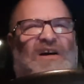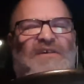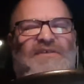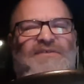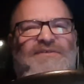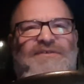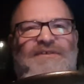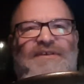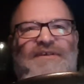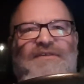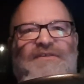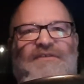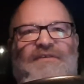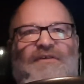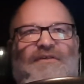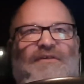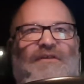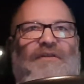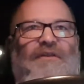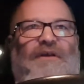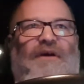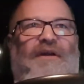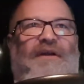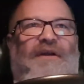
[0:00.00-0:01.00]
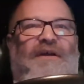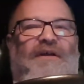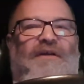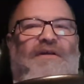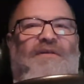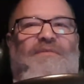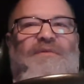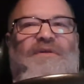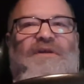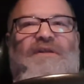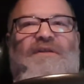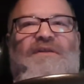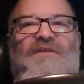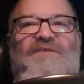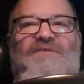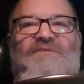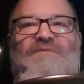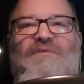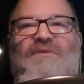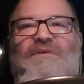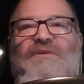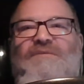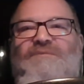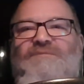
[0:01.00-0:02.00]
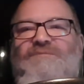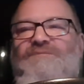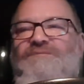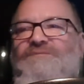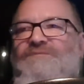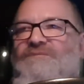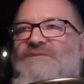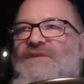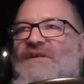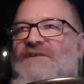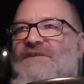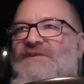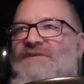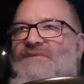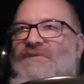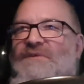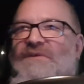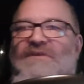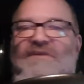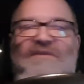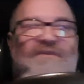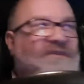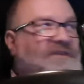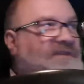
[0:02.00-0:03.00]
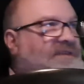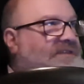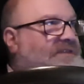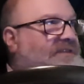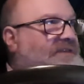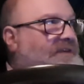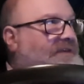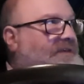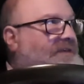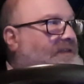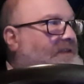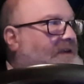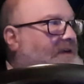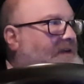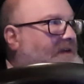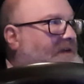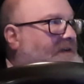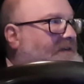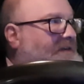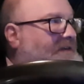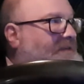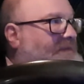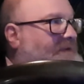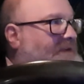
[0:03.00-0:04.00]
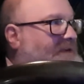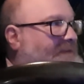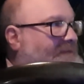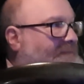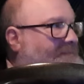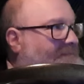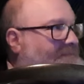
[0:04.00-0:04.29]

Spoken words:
It took a lot out of me, this one. This one just took a lot out of me.